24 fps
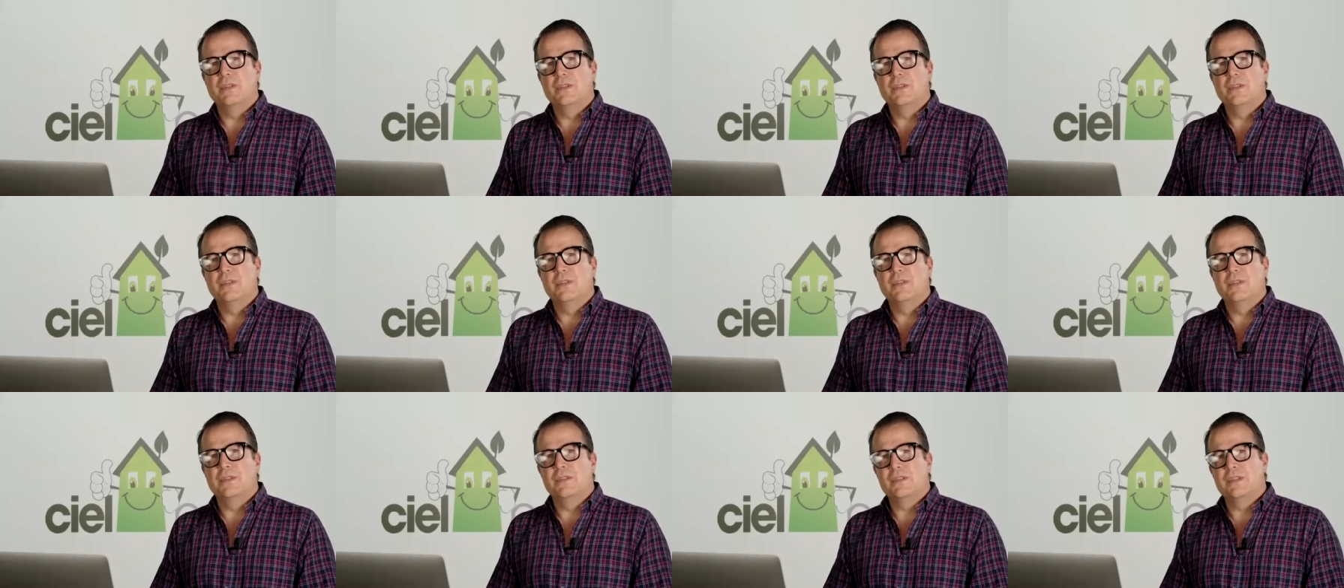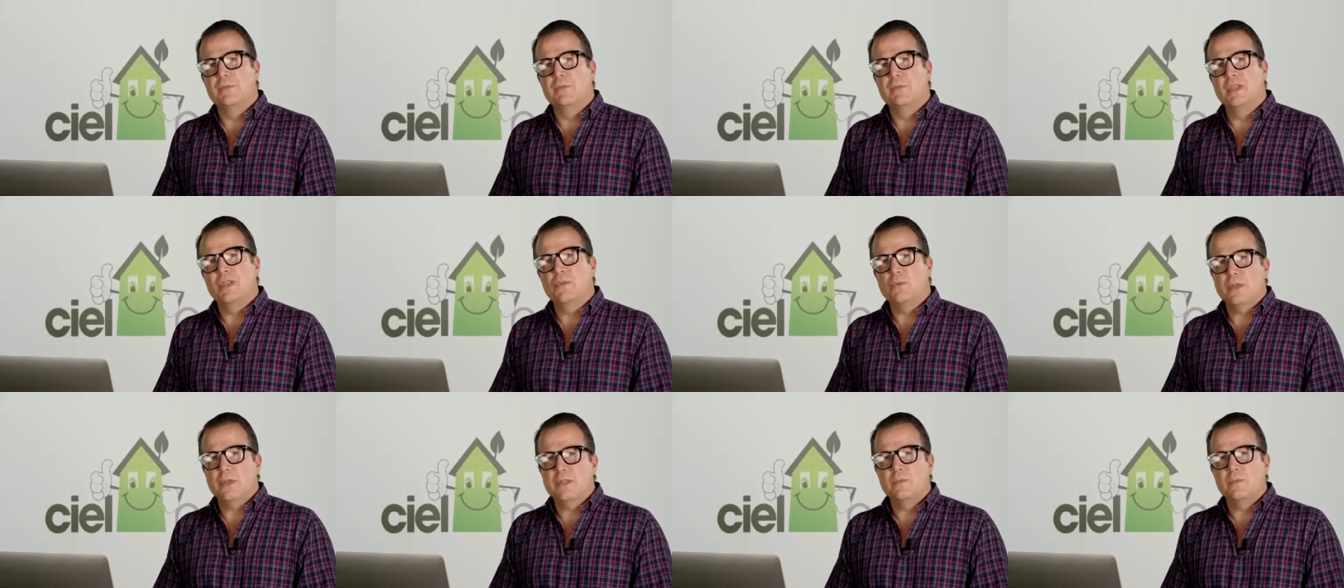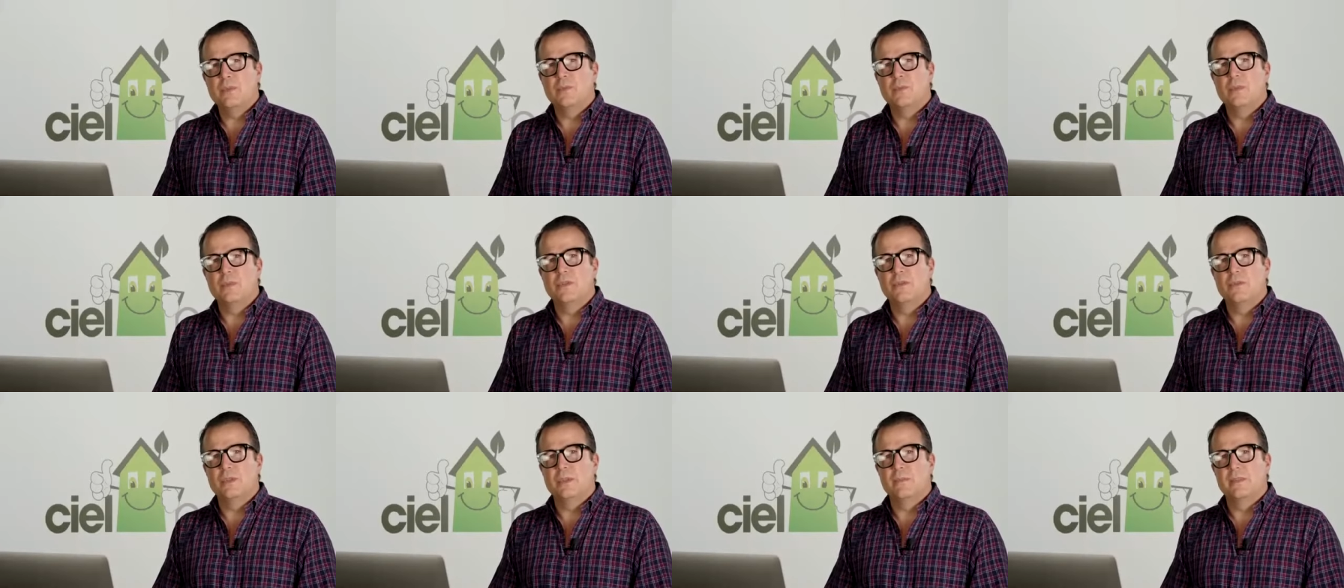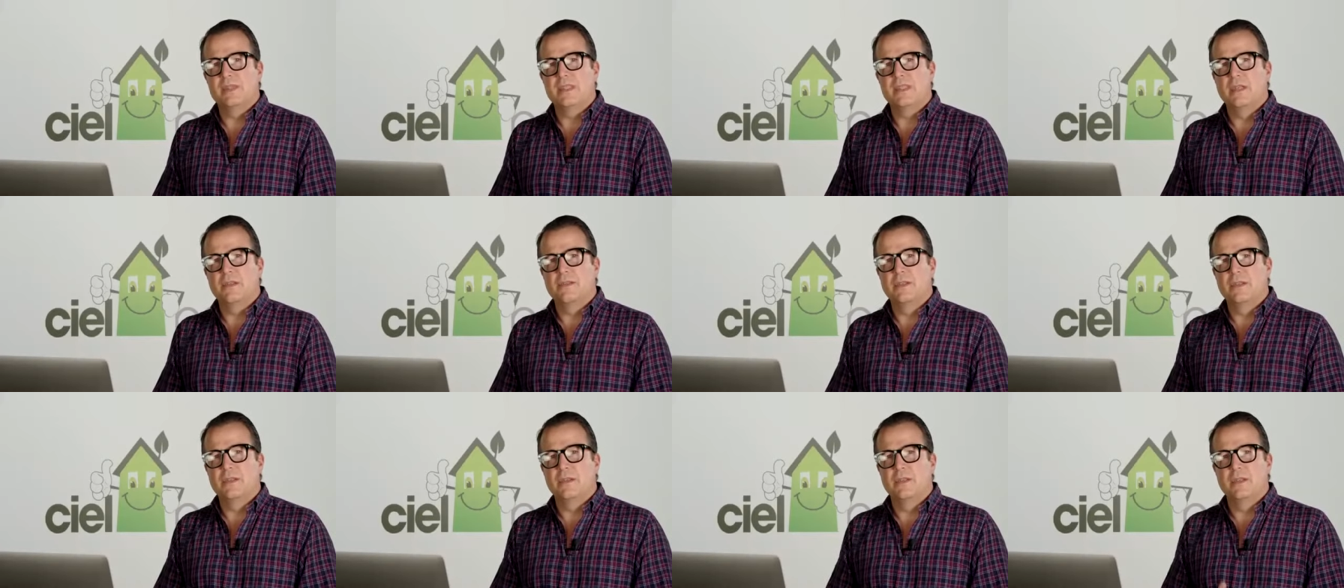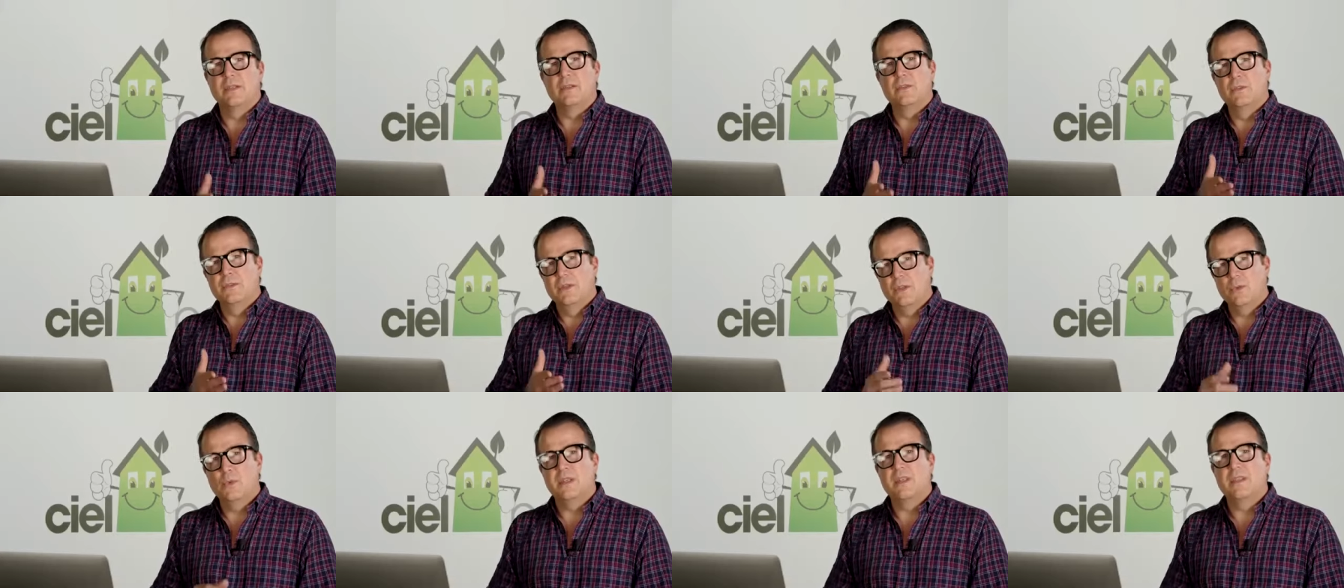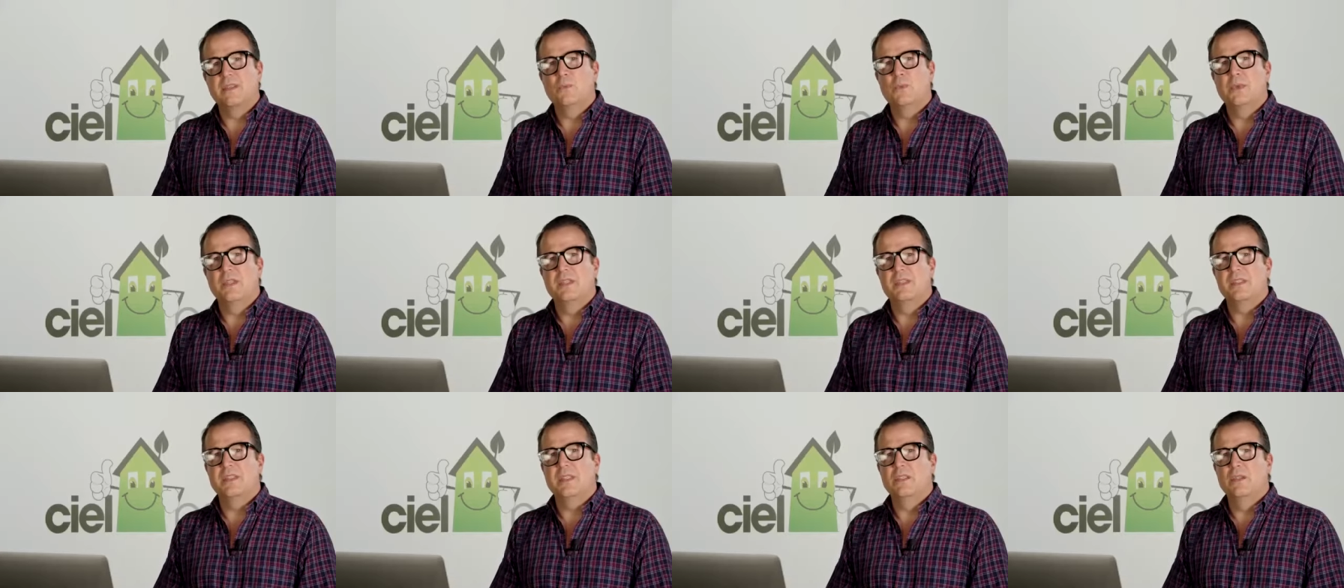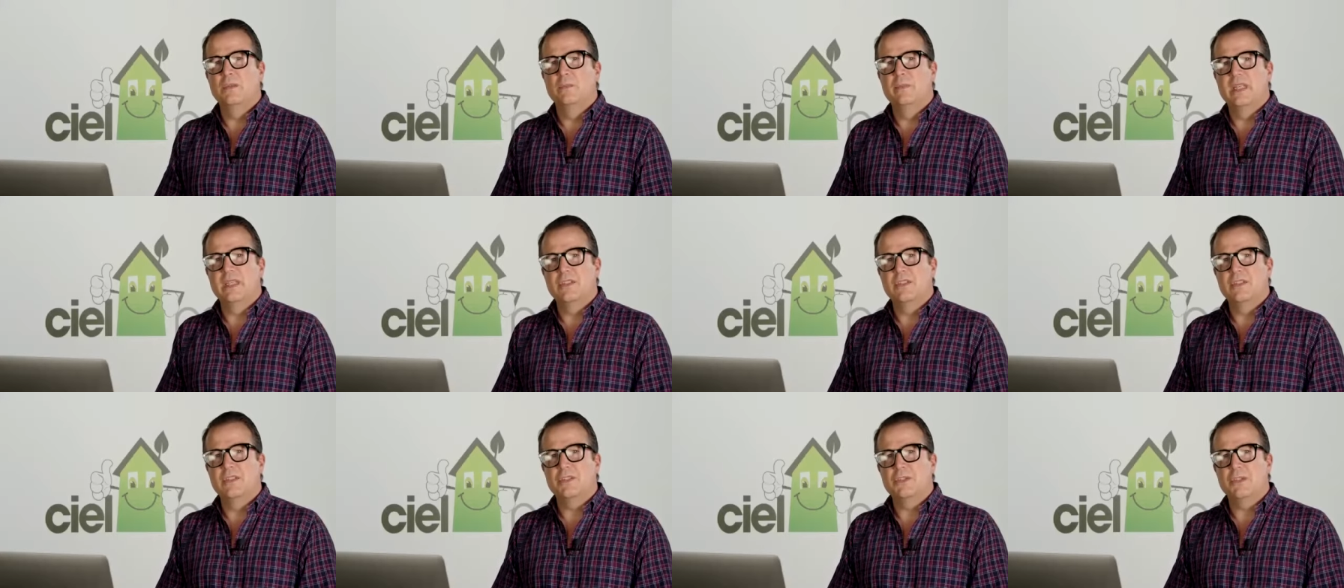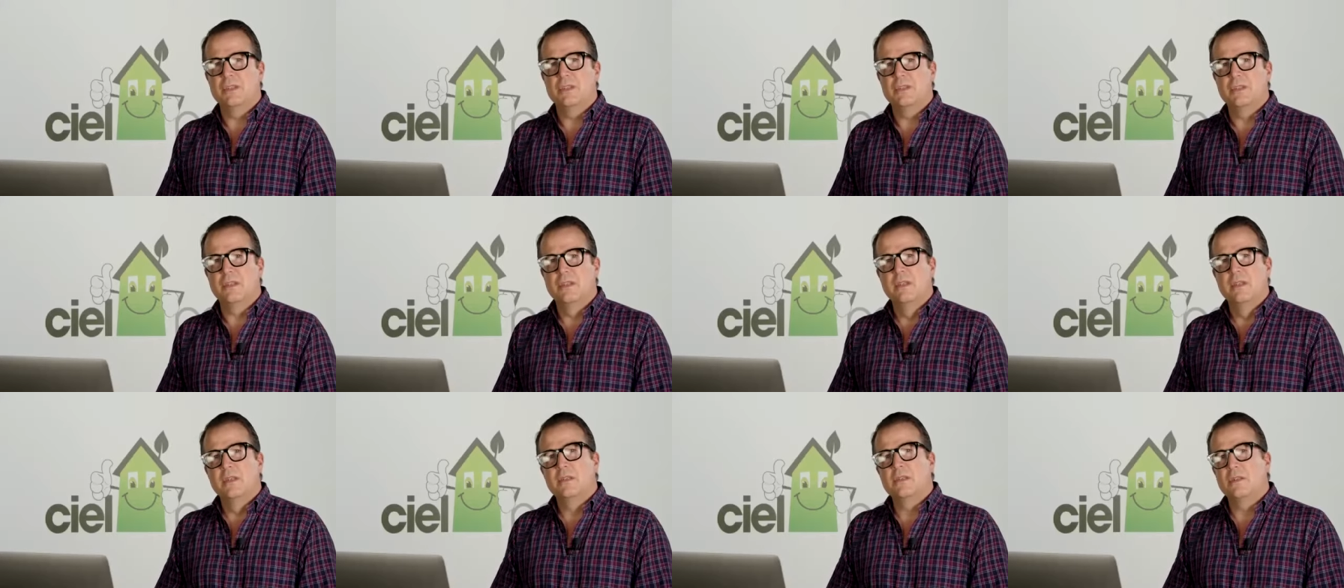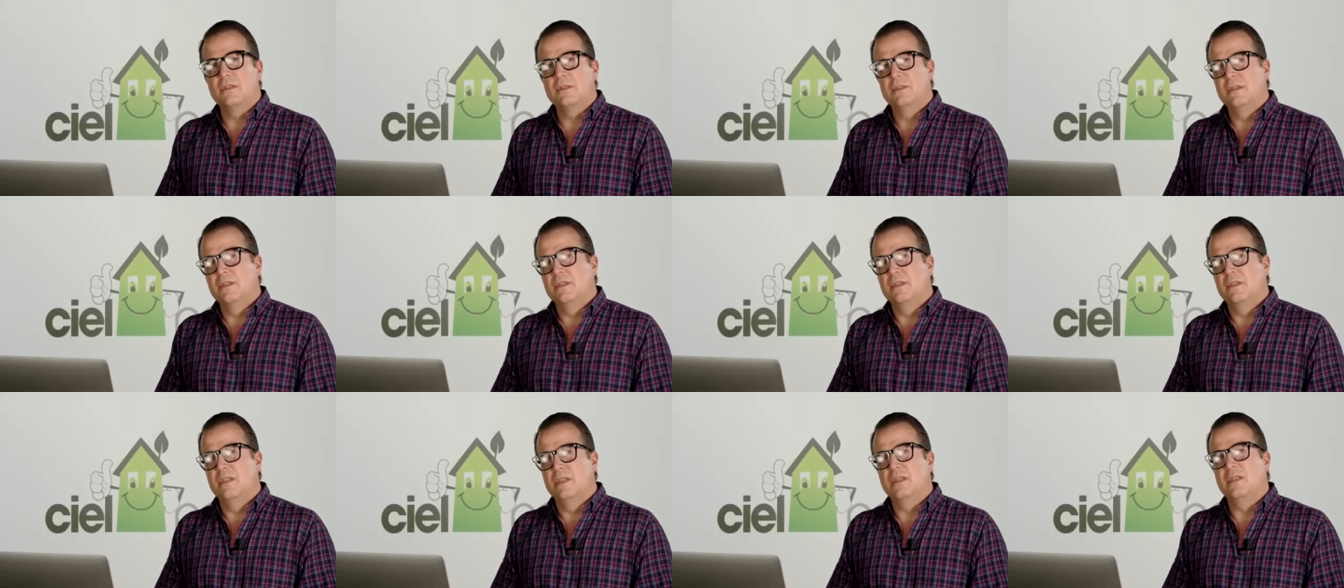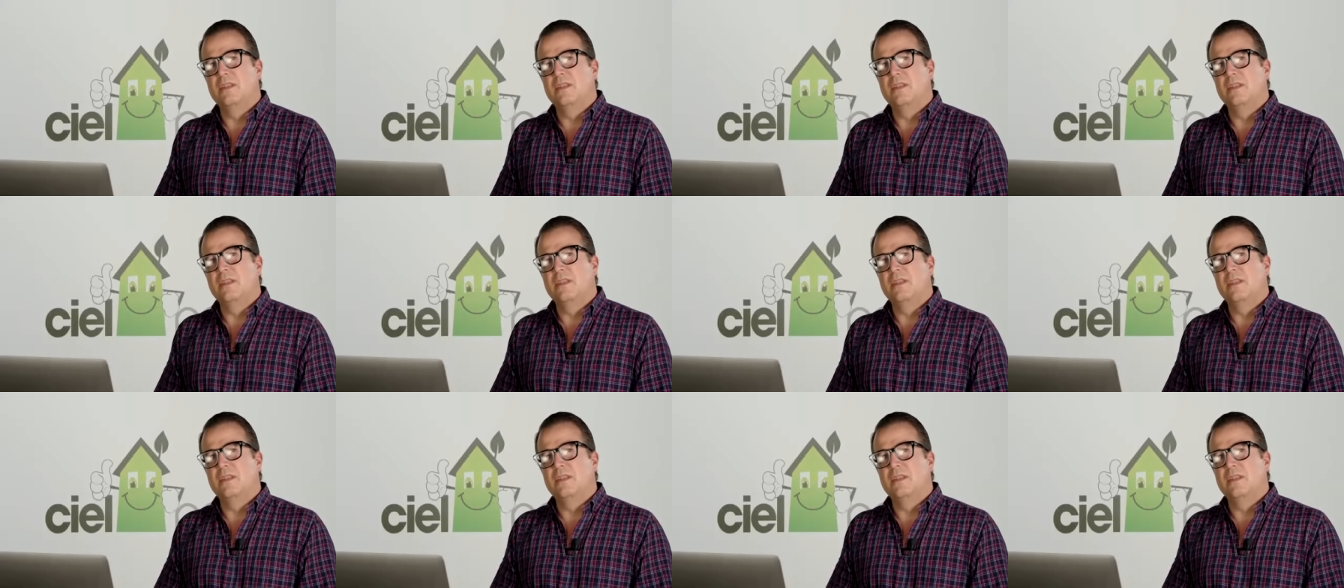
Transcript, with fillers: There's some incredible programs out there, including one of the ones that you mentioned called the, the,